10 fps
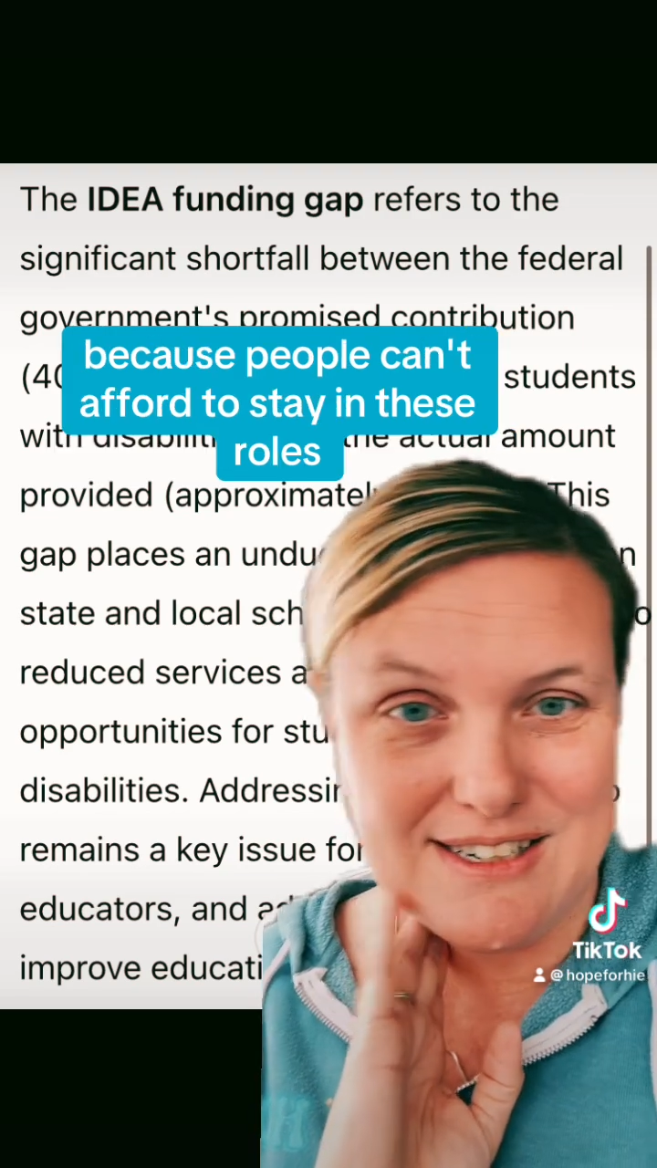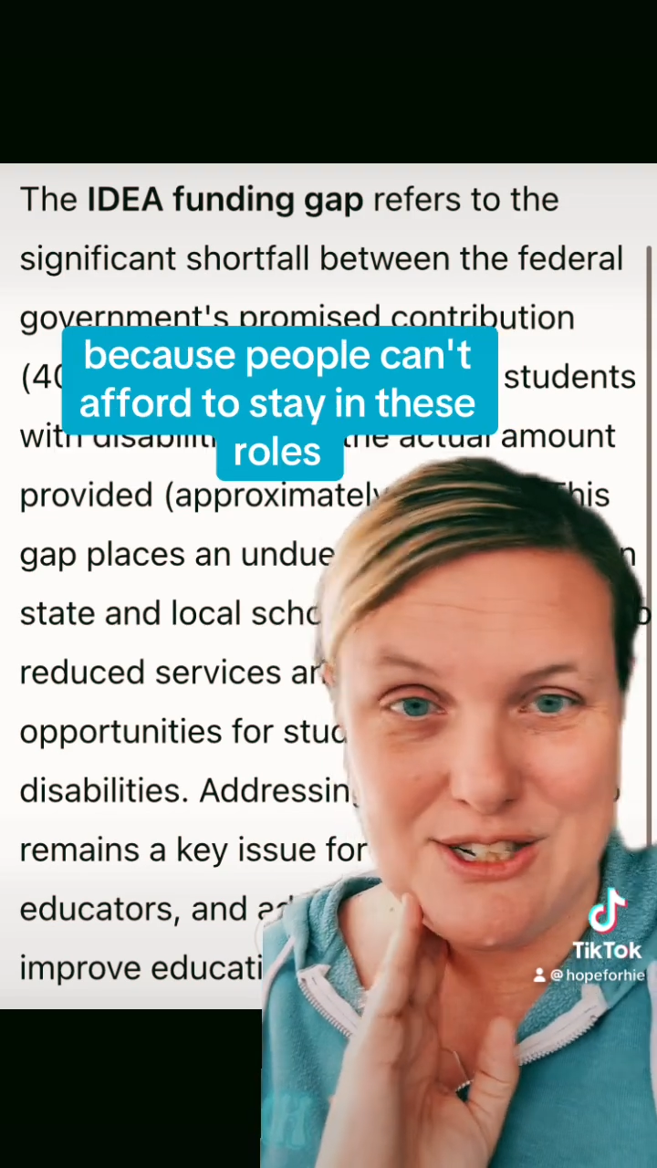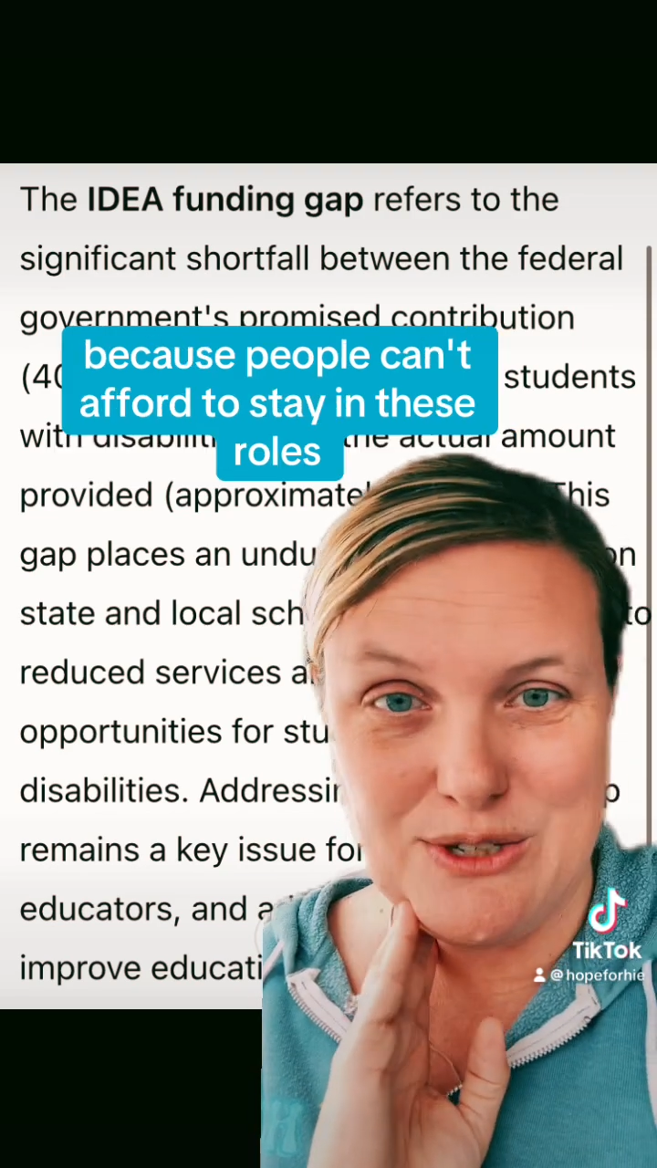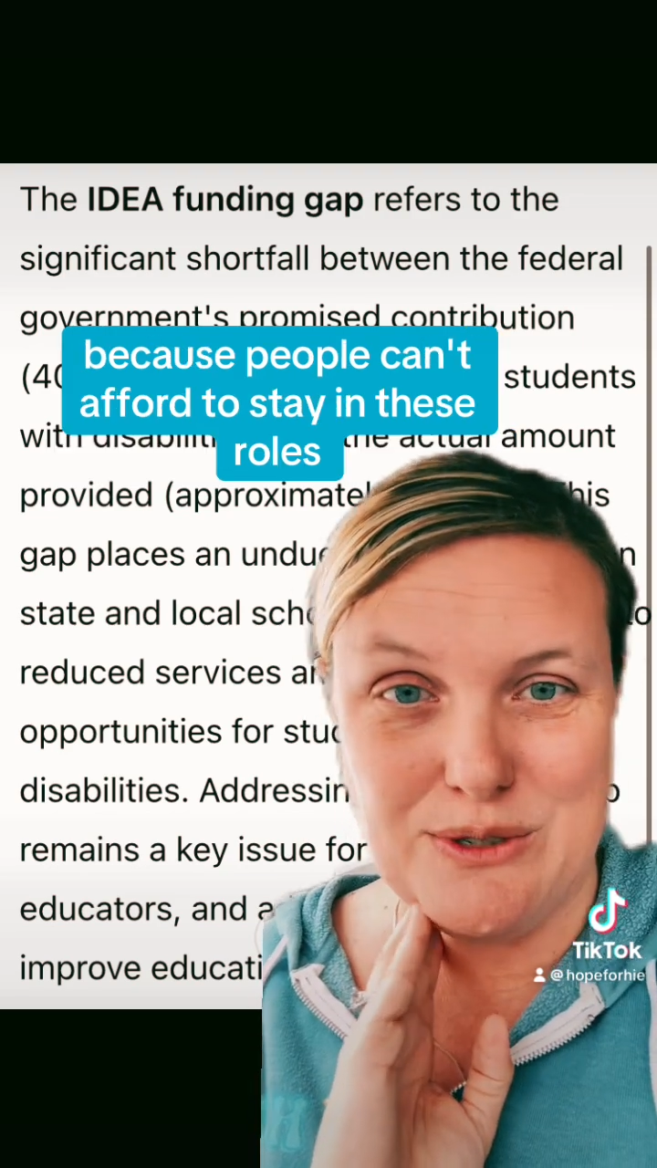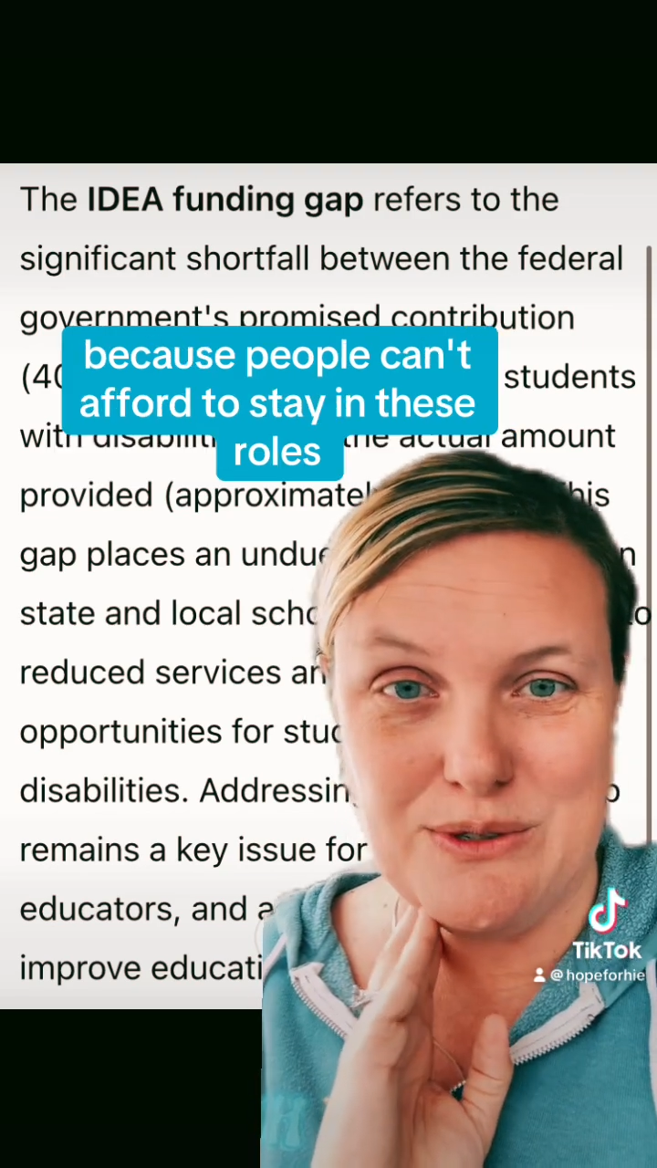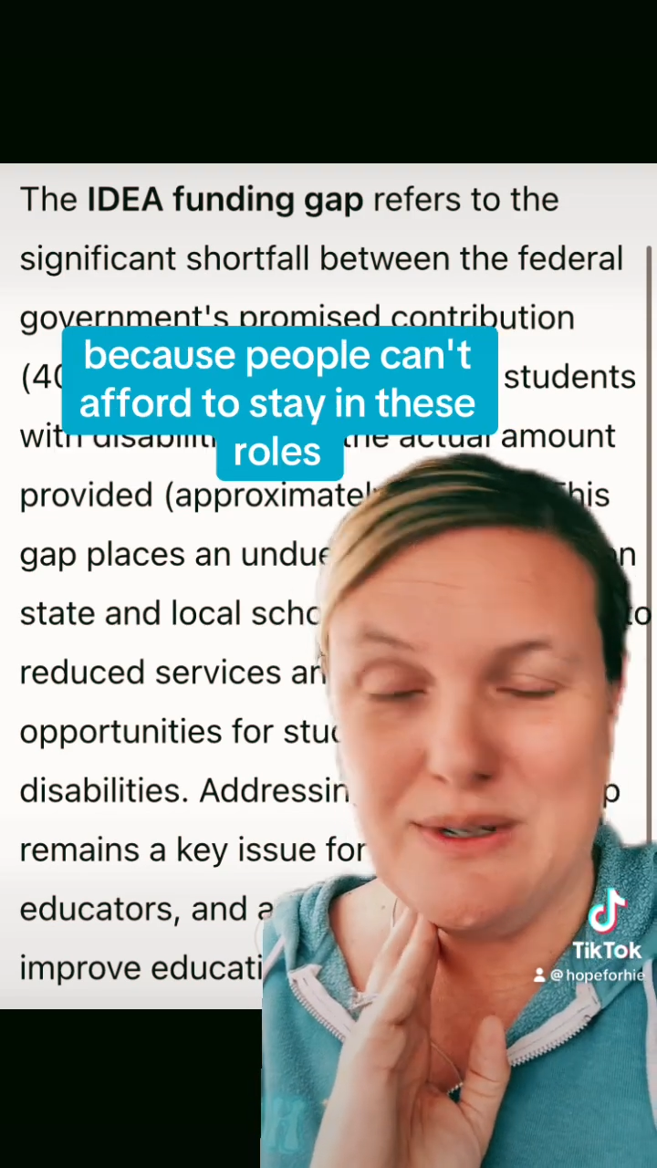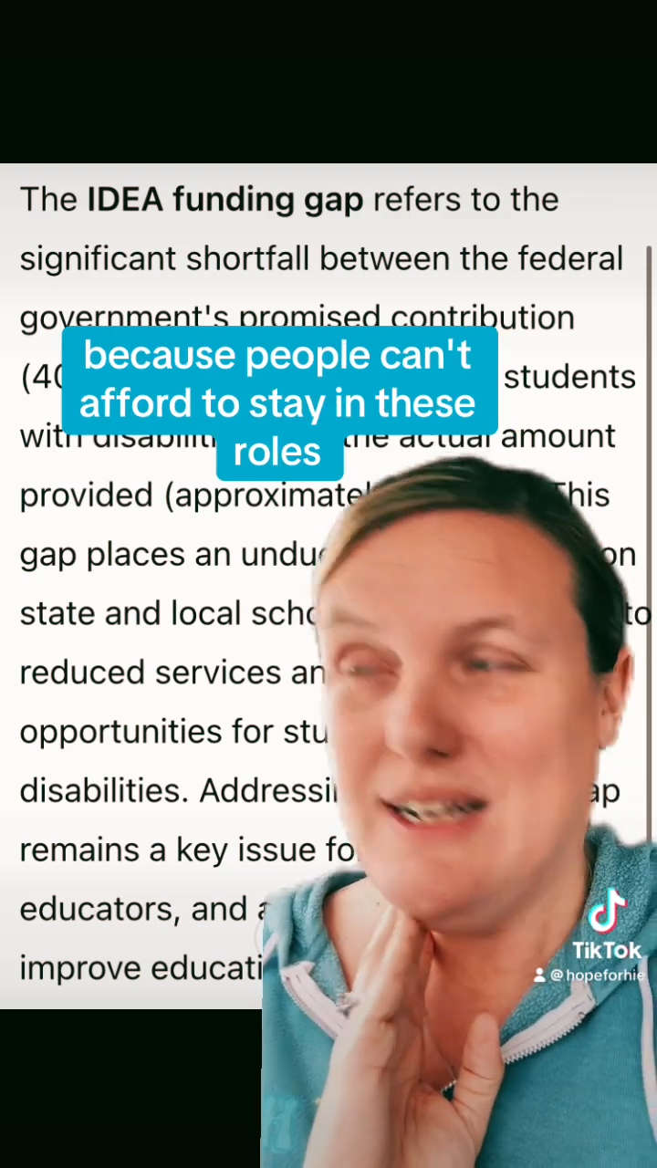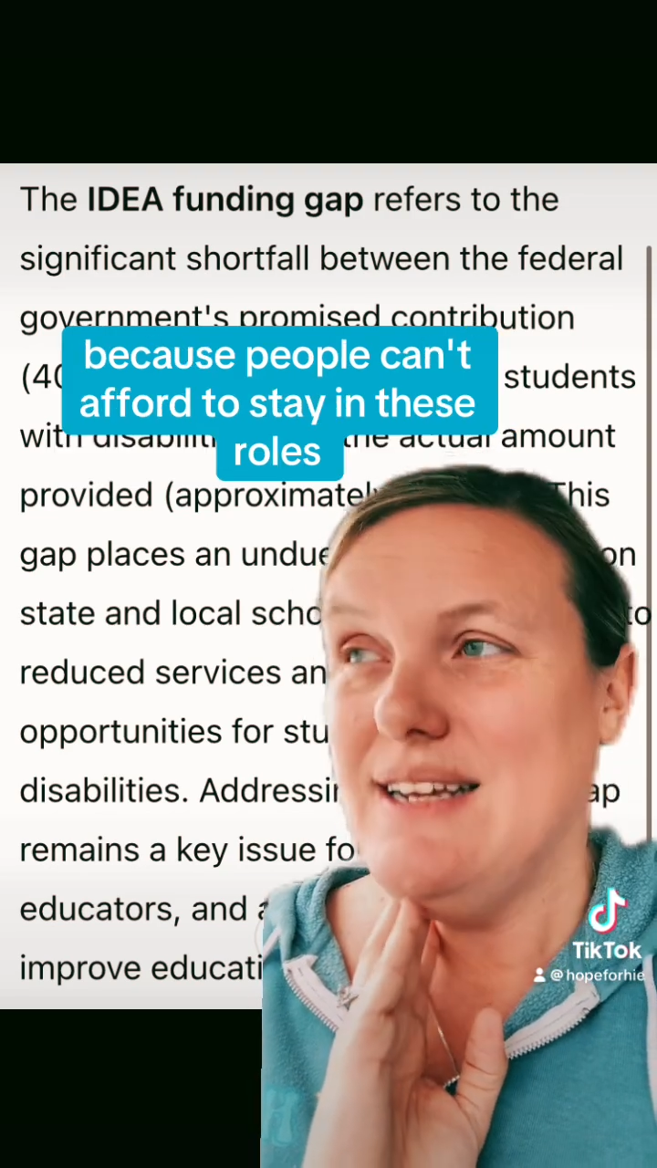to